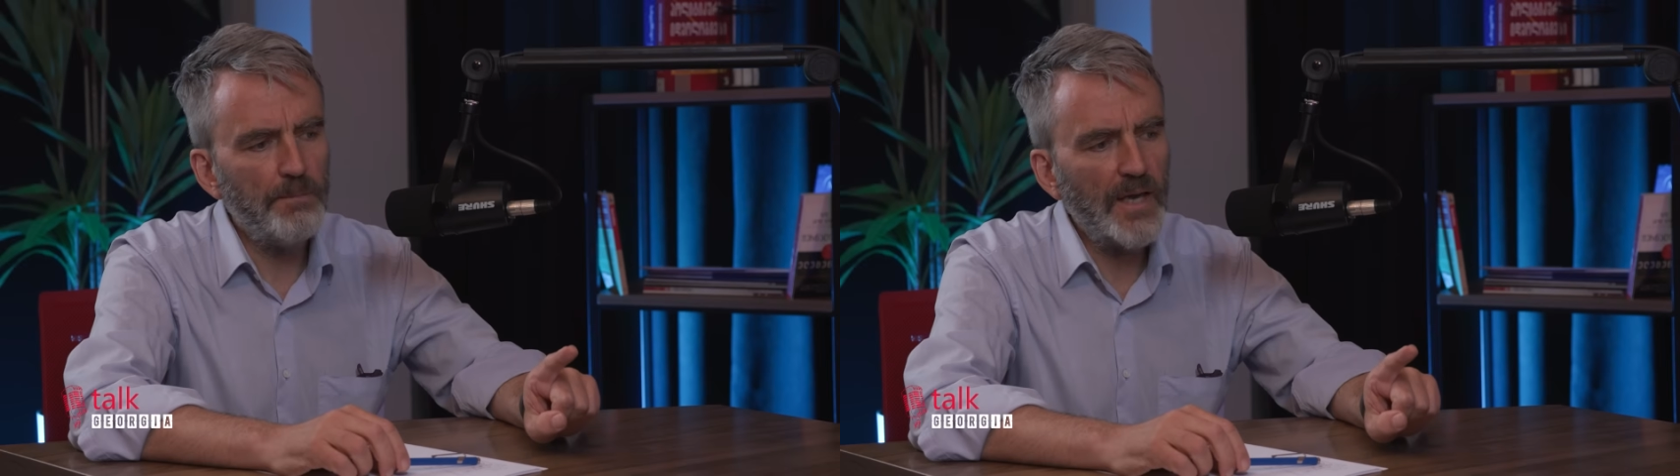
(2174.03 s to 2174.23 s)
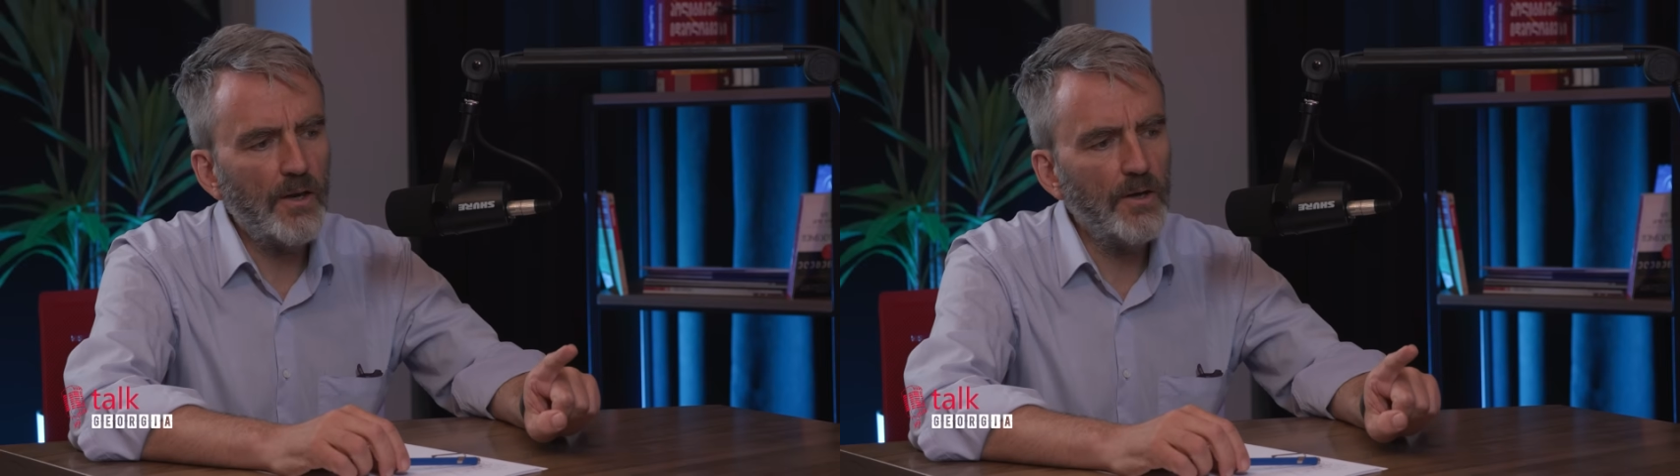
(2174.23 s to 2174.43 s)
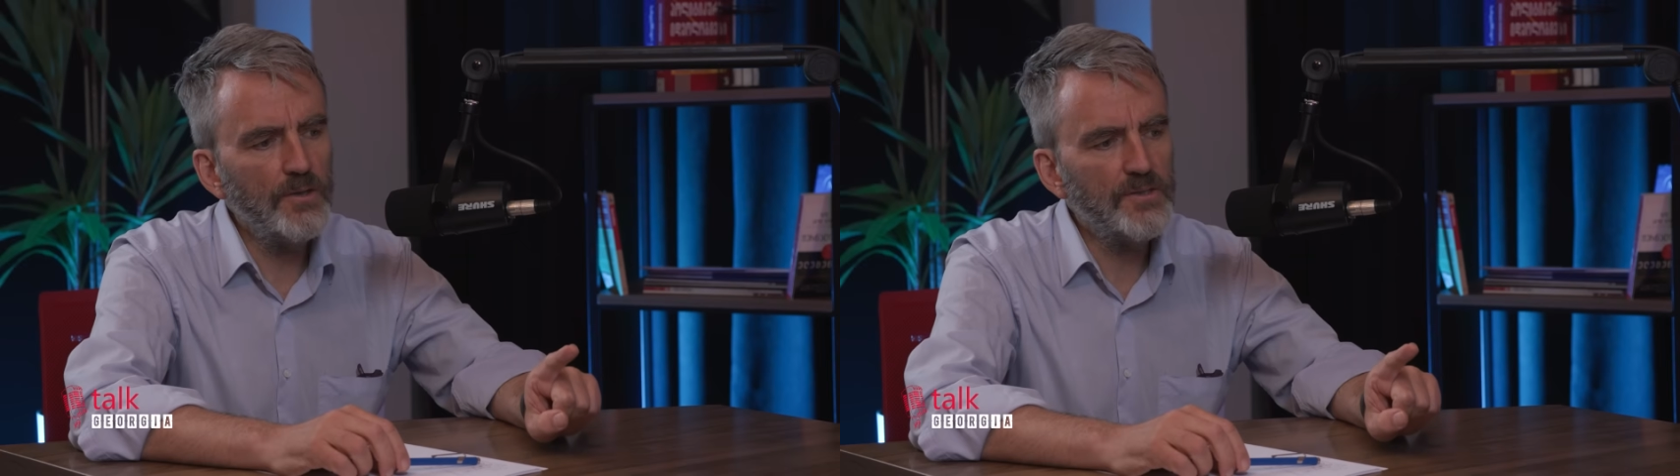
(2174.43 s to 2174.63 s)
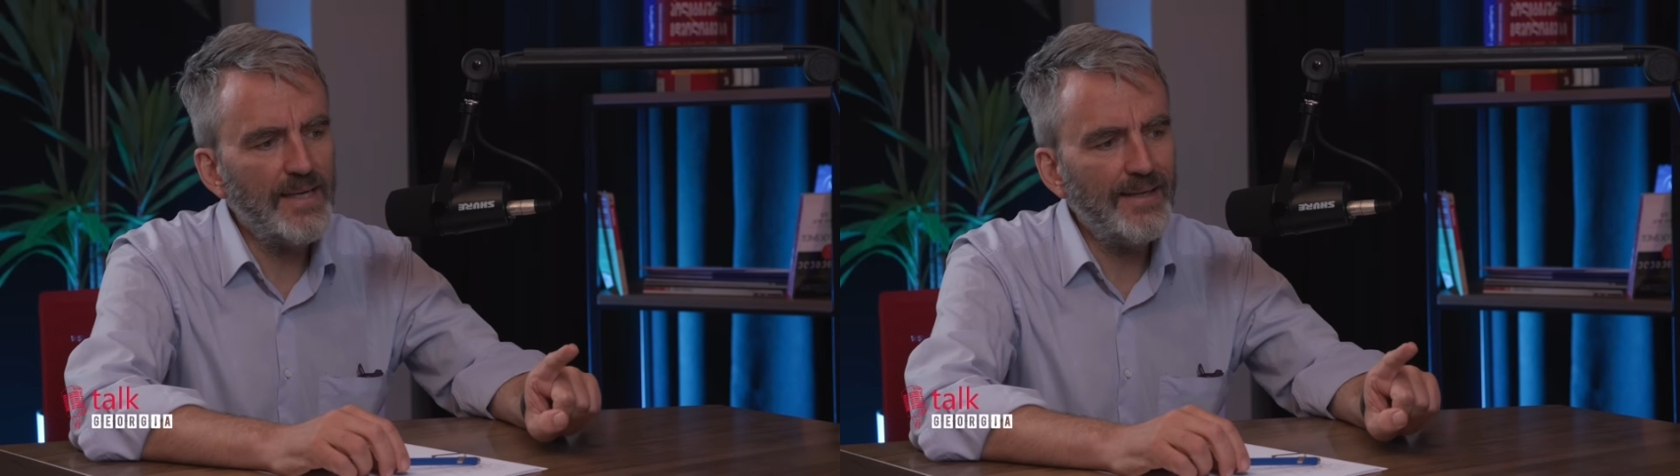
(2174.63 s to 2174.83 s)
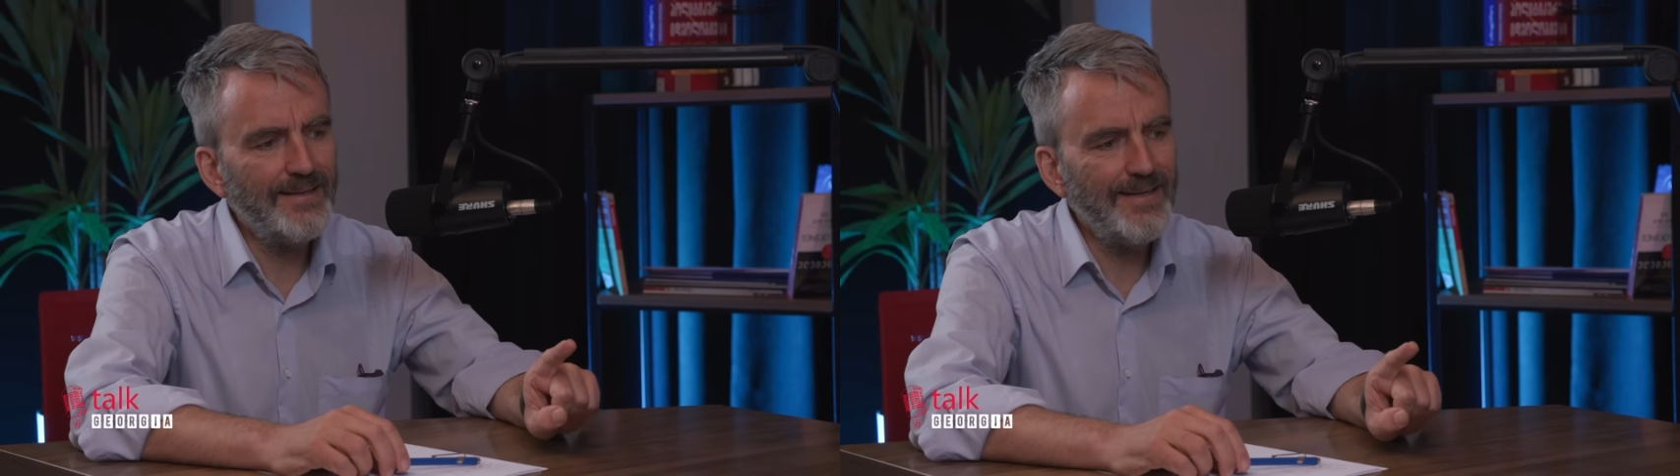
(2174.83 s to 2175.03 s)
because
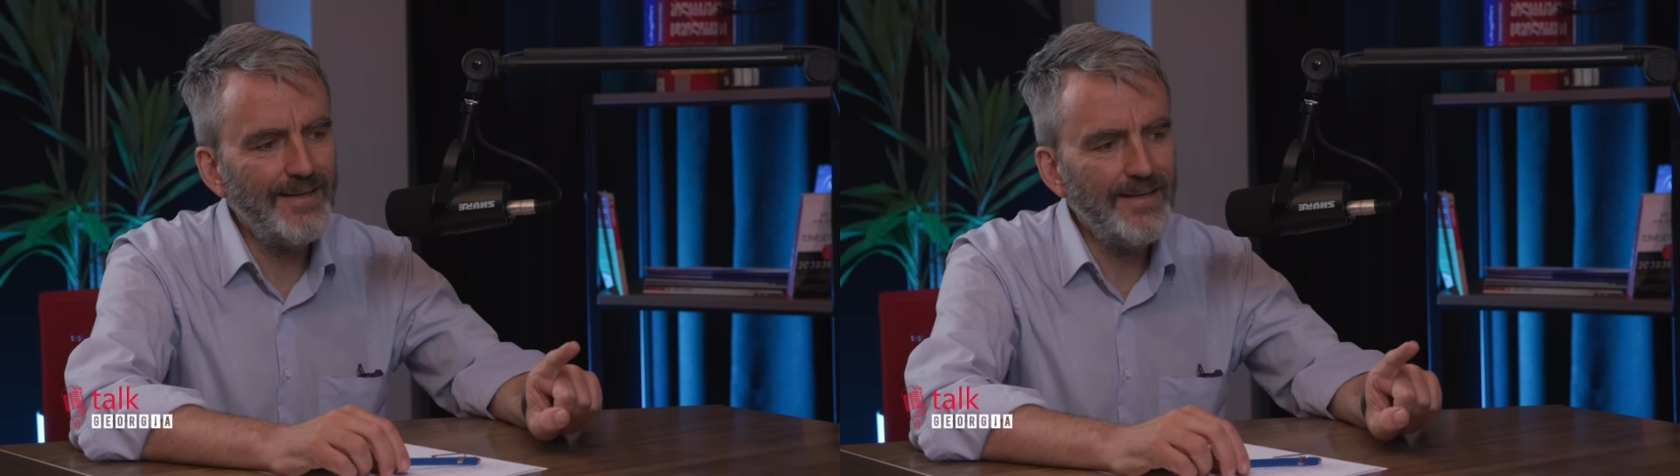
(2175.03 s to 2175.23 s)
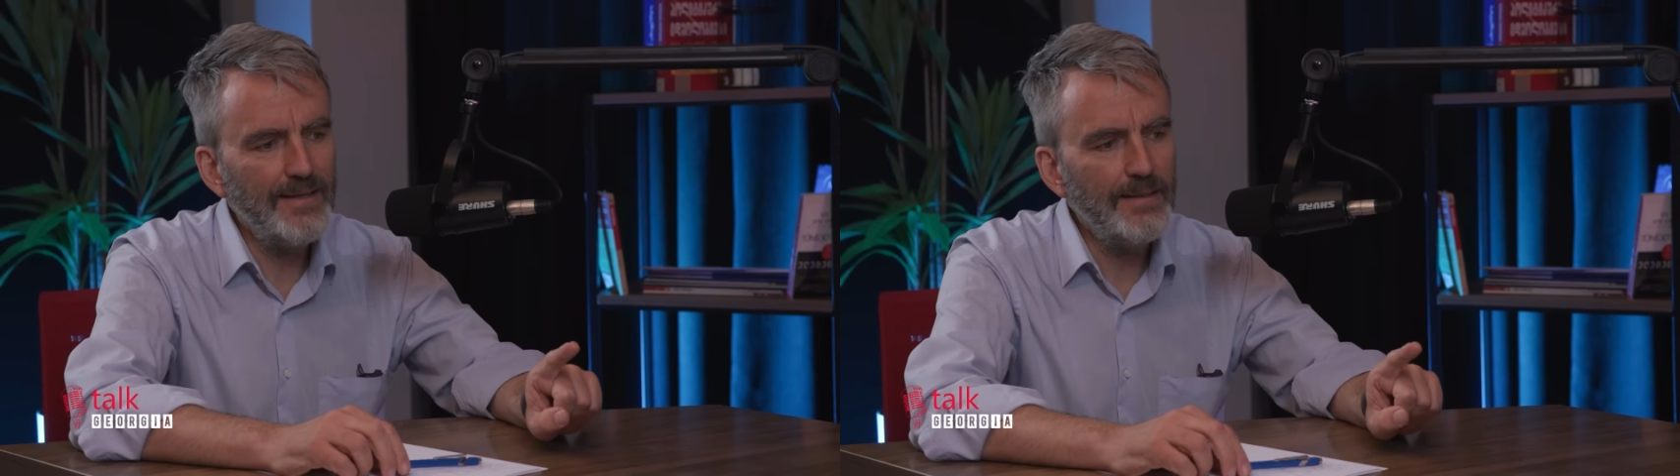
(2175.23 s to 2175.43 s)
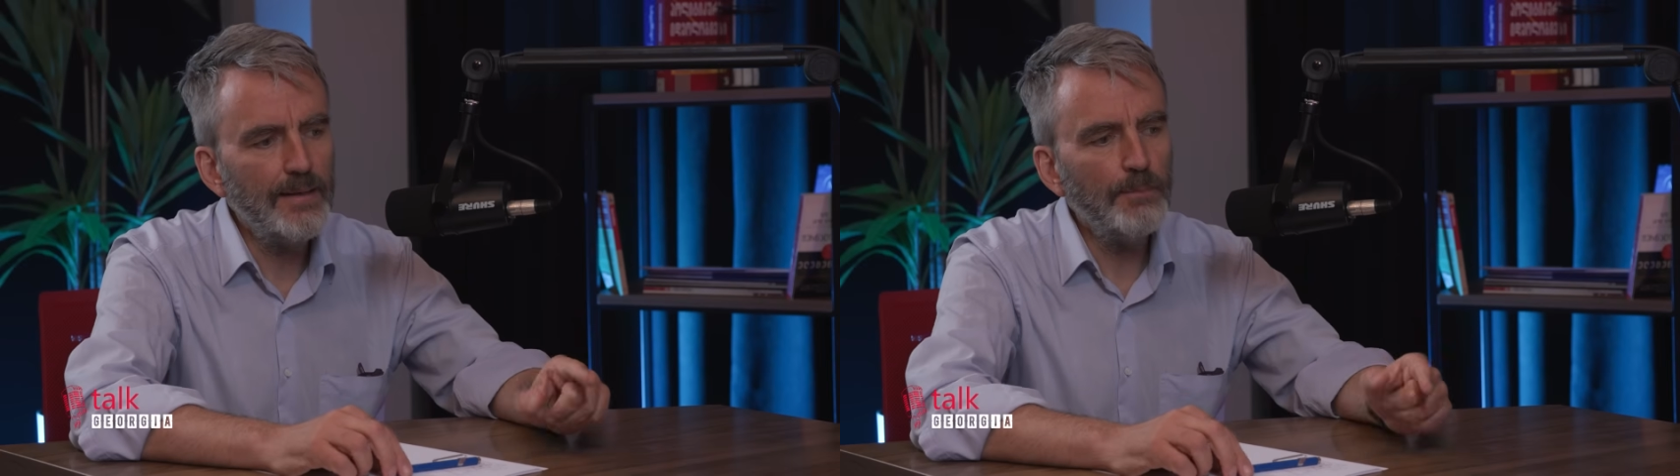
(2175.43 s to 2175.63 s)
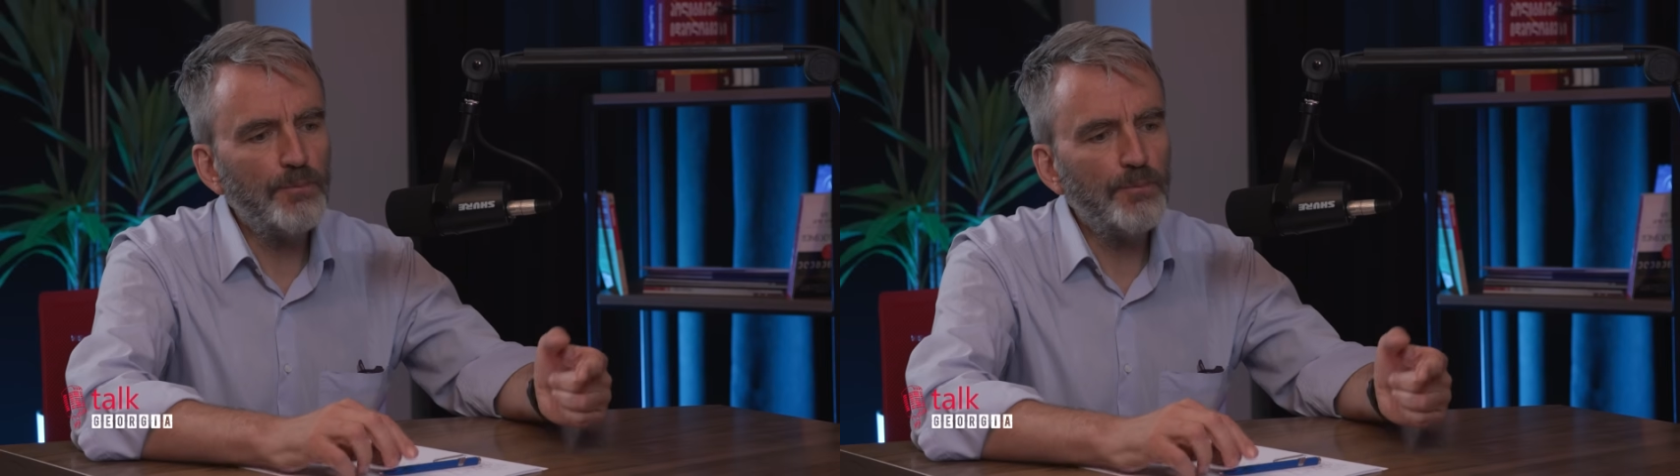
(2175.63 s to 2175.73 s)
he